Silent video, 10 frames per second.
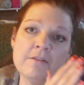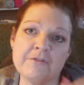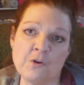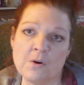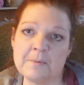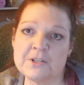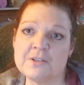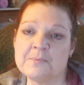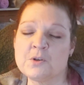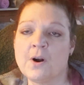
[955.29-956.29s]
former
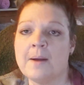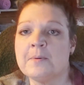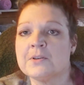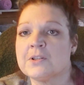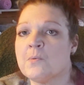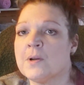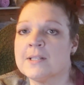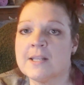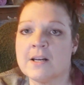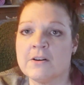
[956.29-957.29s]
subscribers, the
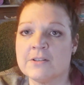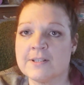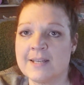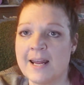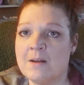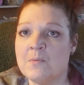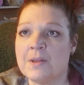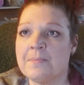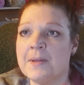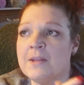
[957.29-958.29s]
ones that are staying
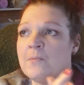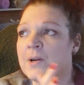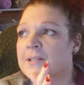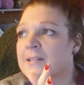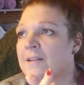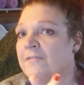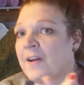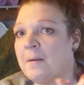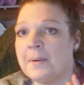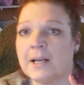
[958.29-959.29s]
with me, the ones that
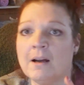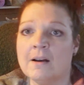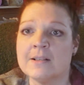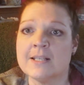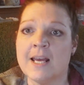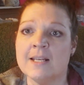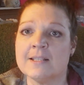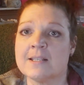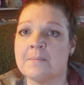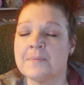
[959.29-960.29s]
found my
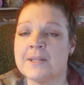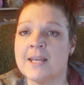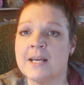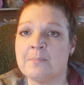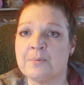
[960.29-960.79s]
content, something they'd